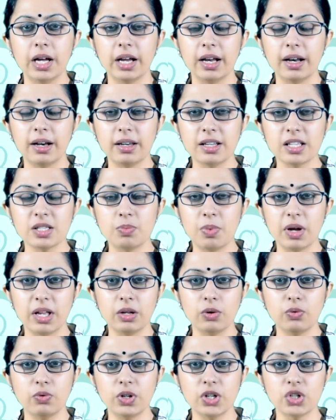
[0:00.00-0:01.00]
it is
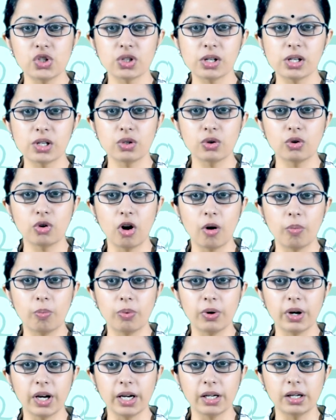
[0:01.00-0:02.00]
beneficial to
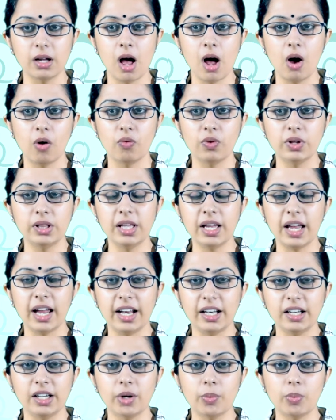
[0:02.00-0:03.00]
cooperate with the
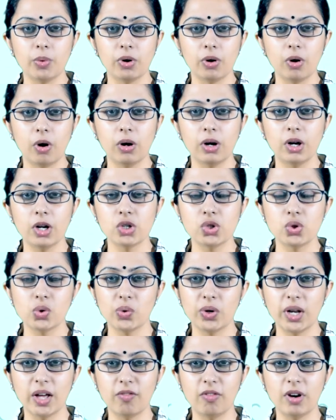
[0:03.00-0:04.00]
entrepreneur to
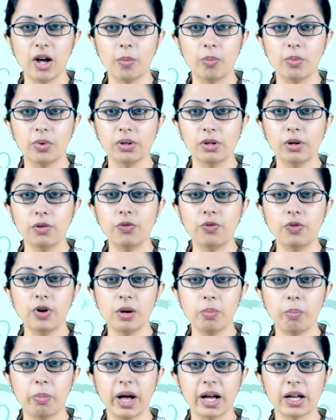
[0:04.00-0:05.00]
develop the full
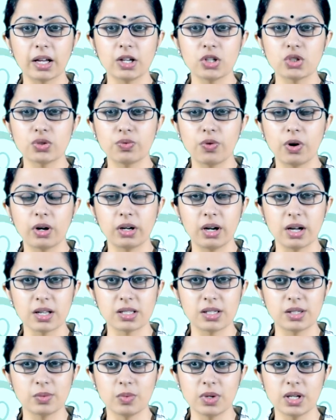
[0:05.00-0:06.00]
package for
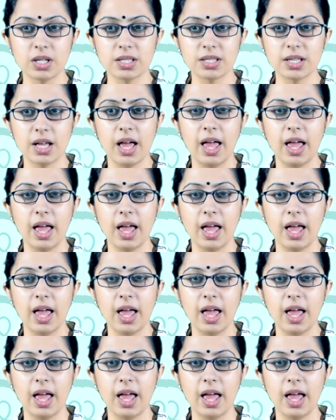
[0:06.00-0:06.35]
customers